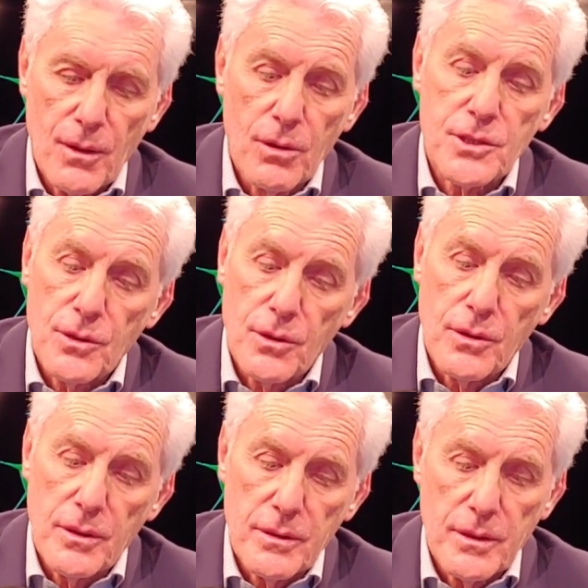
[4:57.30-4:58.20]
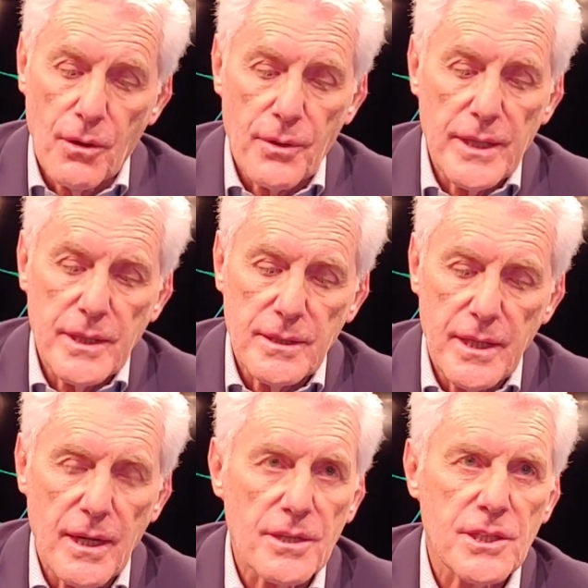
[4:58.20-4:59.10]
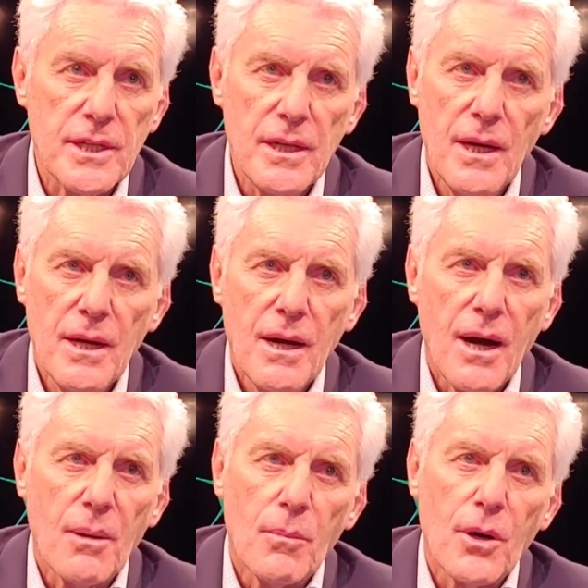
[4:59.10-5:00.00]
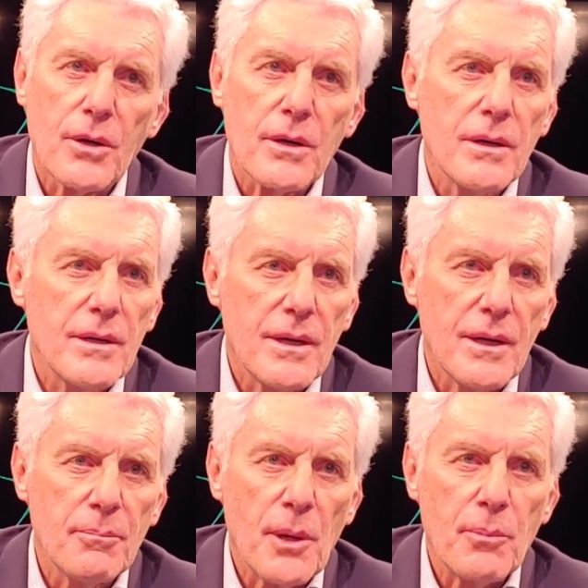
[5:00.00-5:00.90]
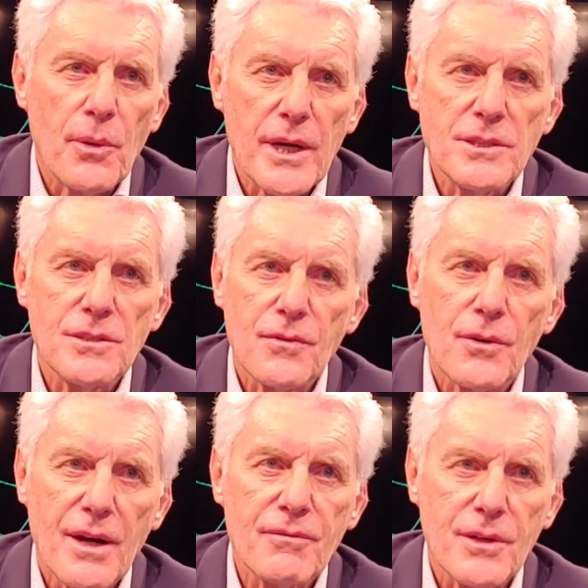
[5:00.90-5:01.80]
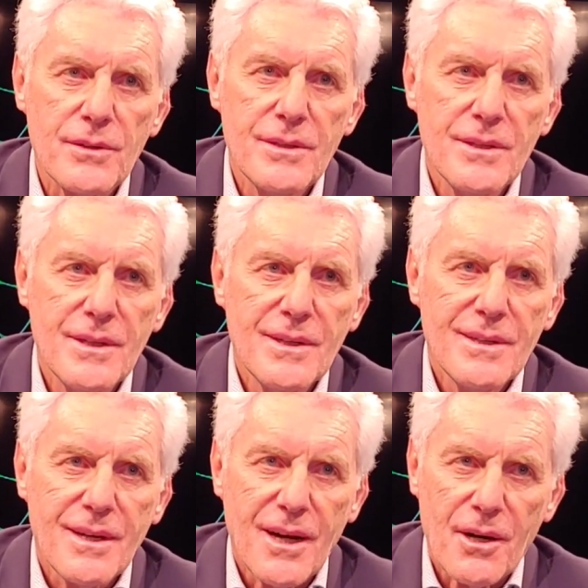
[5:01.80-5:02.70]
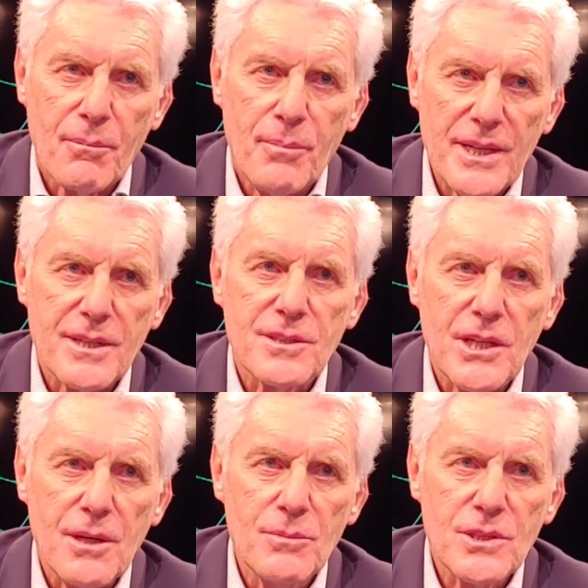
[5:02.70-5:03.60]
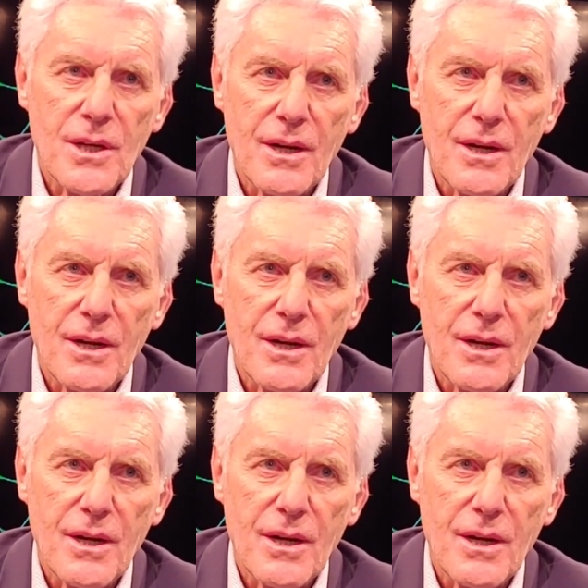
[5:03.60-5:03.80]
also already DRC are more uh, preparations for AFCON. Are better teams,